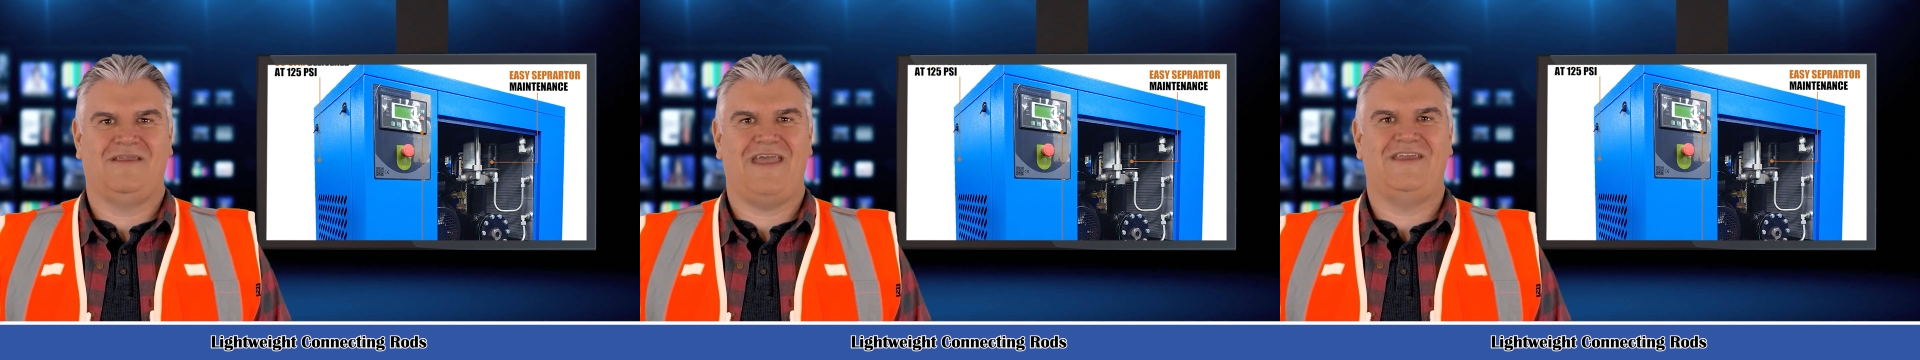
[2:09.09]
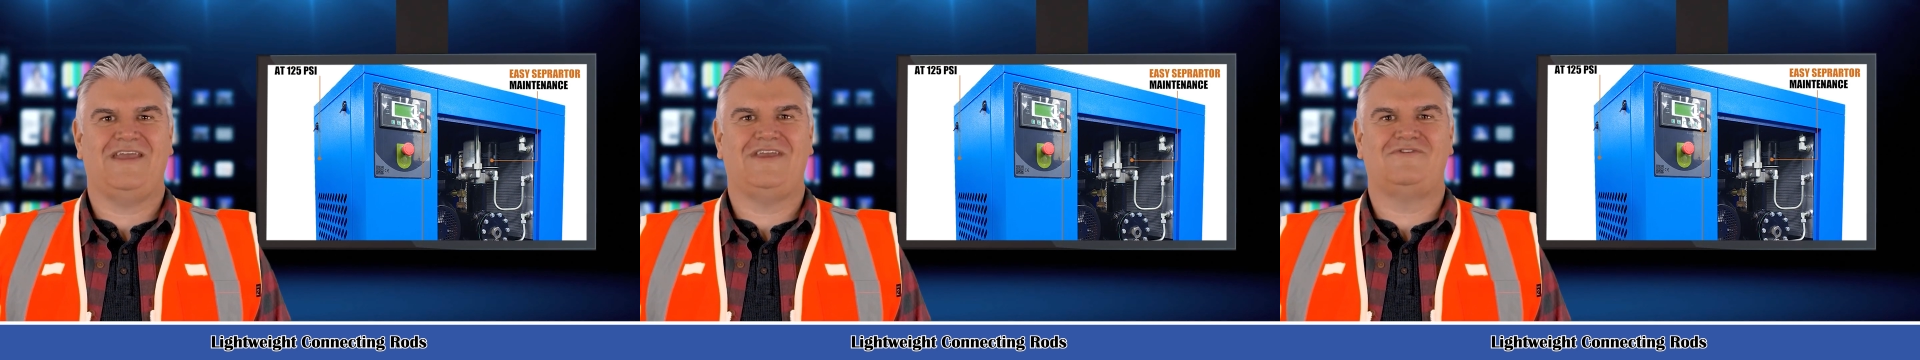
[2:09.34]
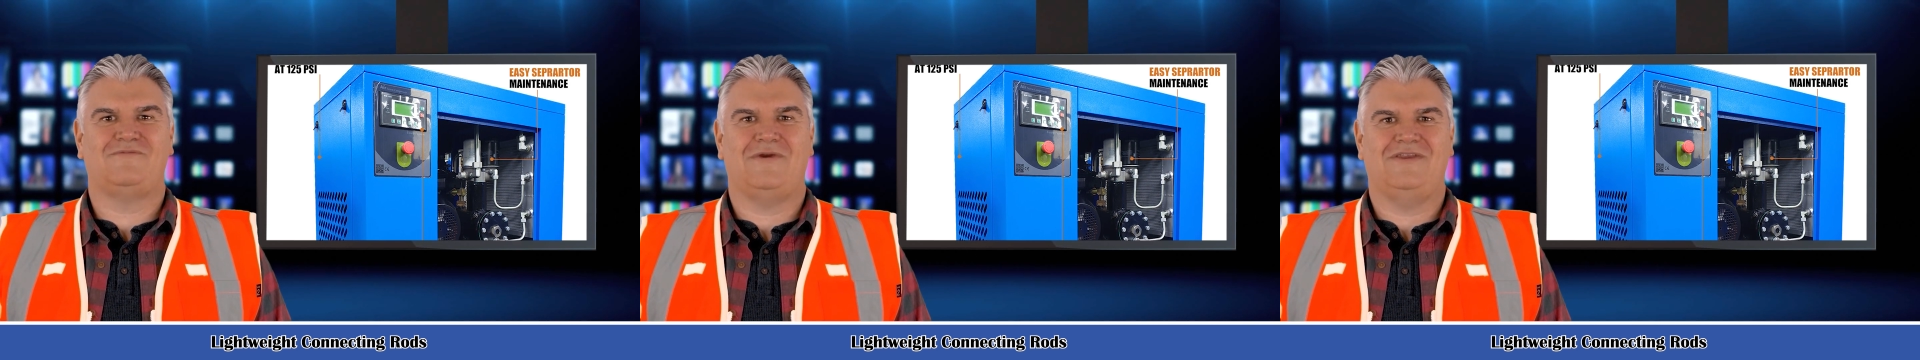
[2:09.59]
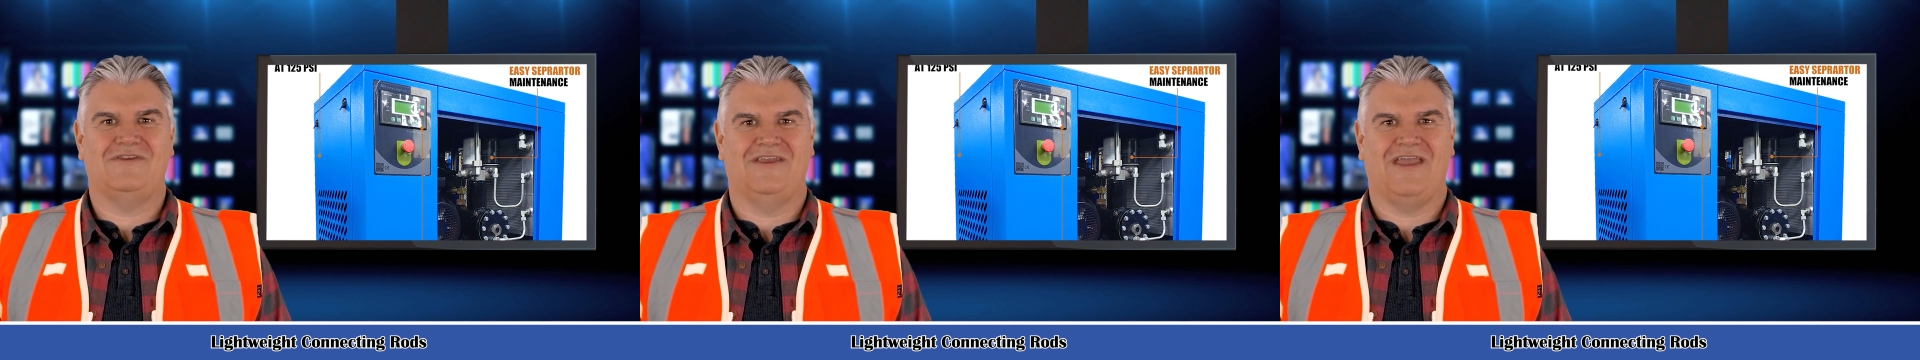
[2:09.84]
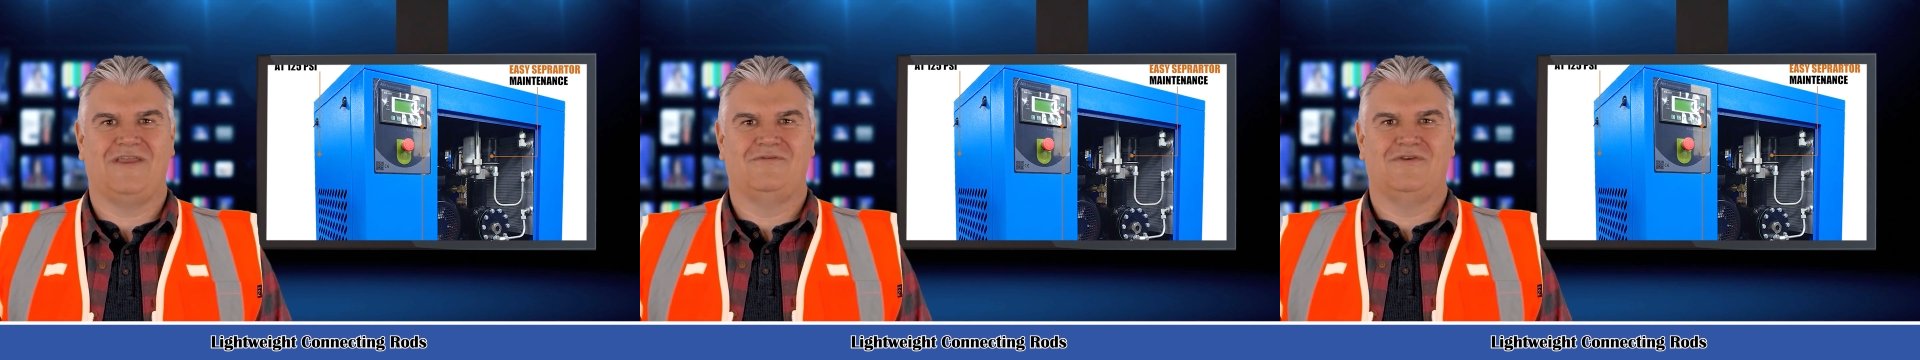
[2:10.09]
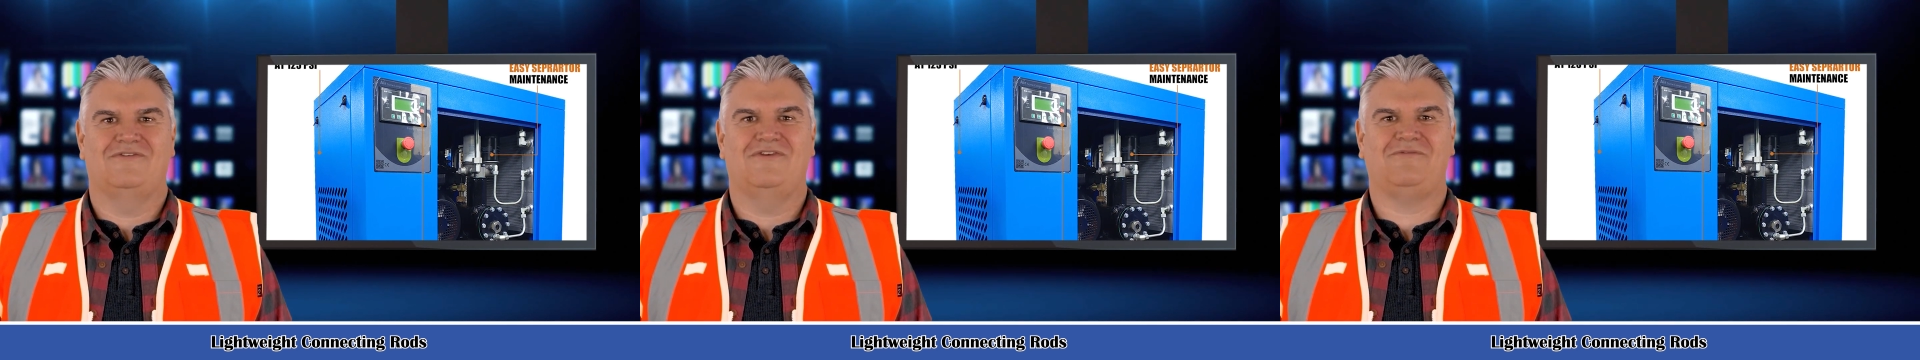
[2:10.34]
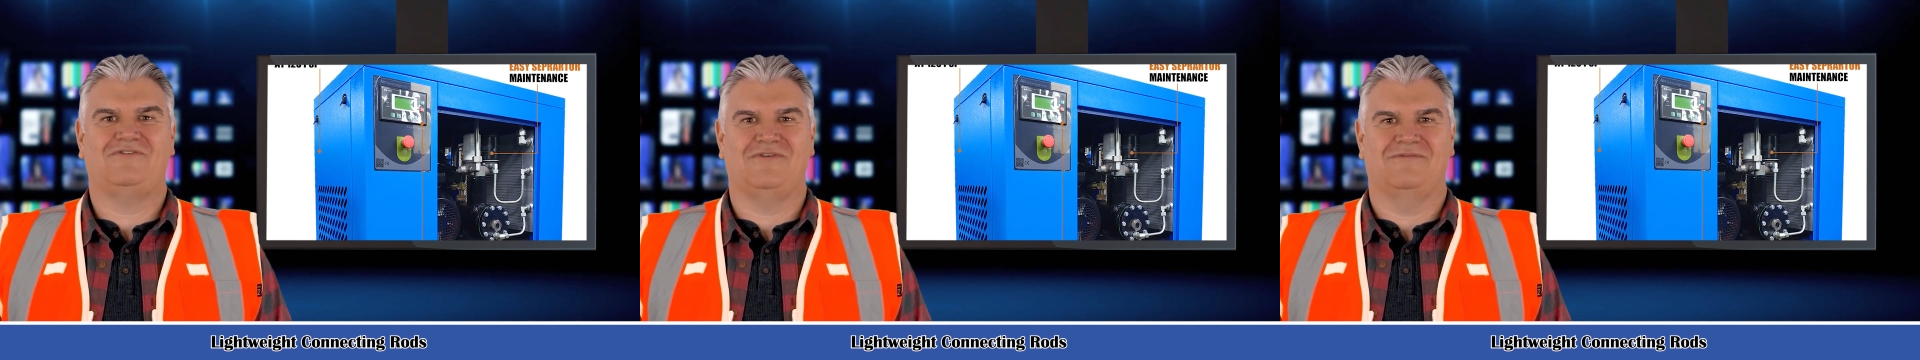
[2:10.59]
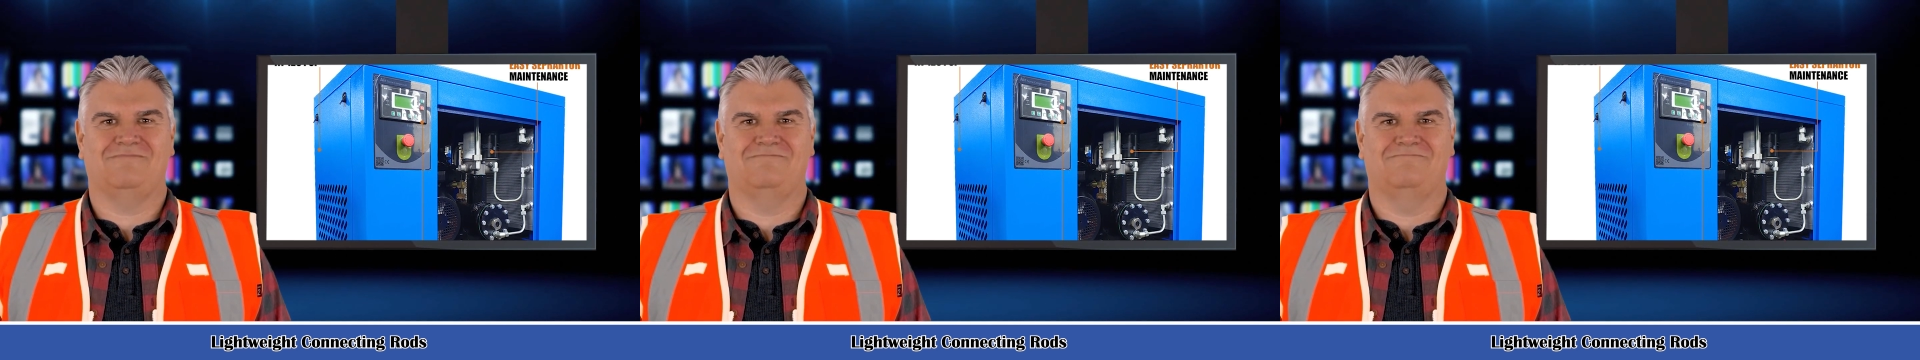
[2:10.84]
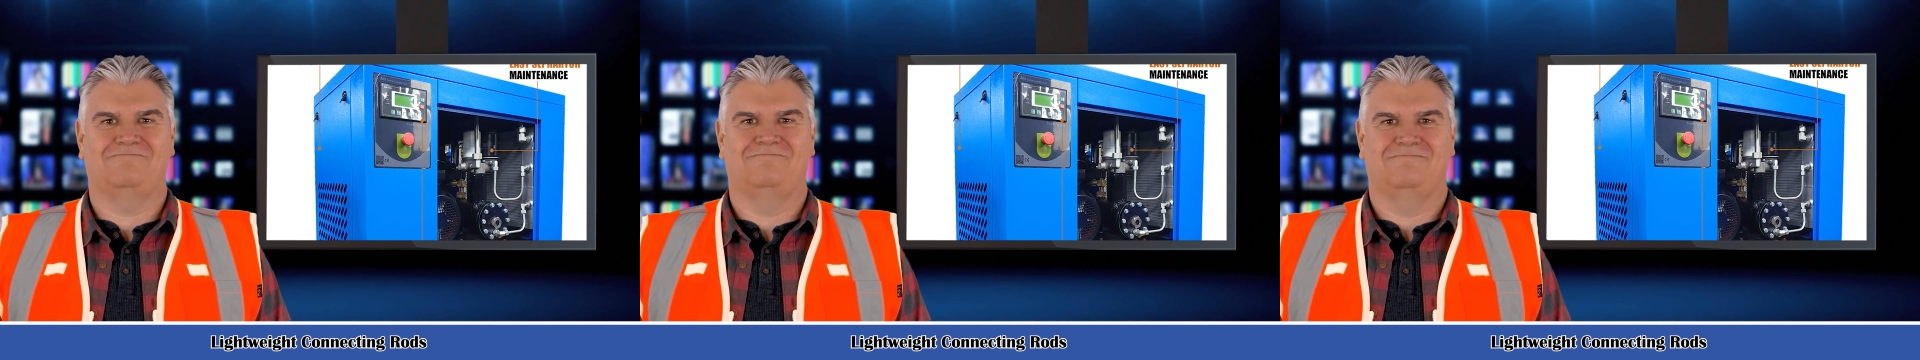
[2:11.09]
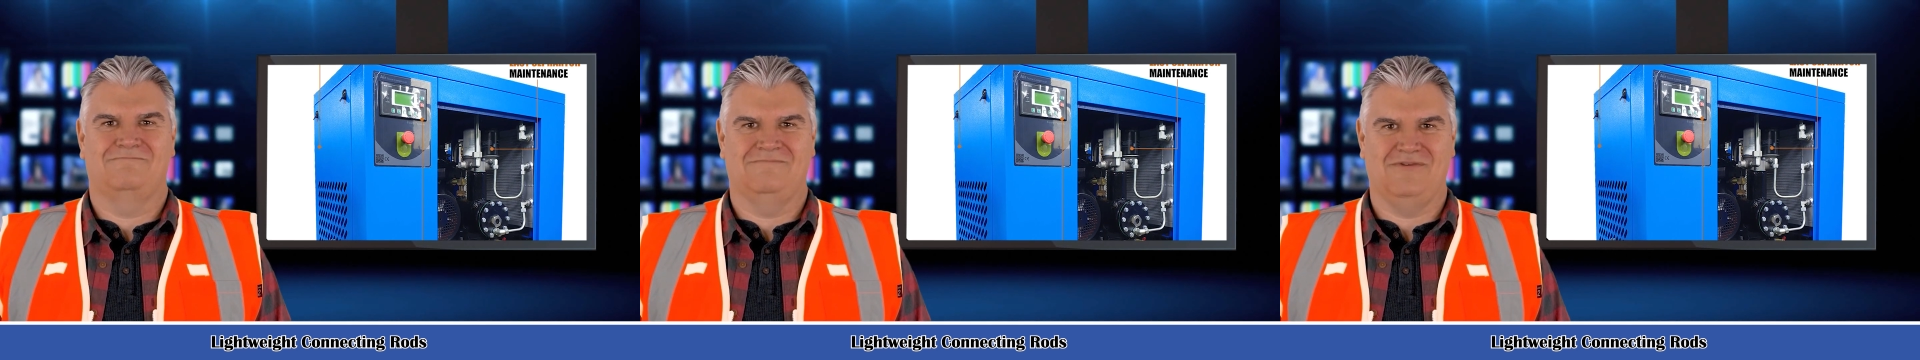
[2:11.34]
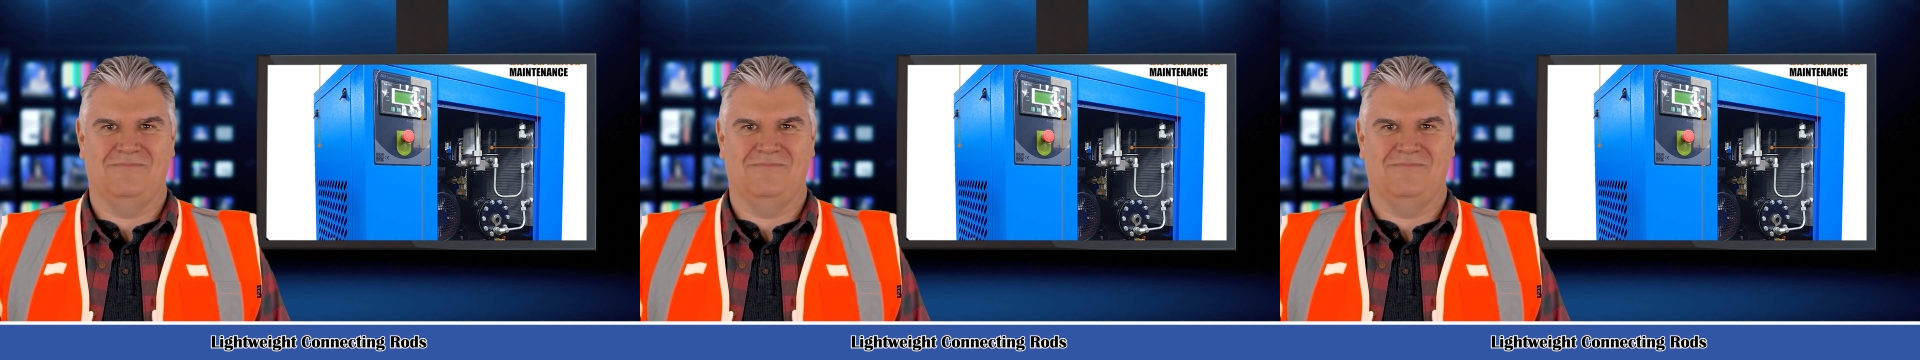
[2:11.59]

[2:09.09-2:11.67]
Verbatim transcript: and intermittent air consumption.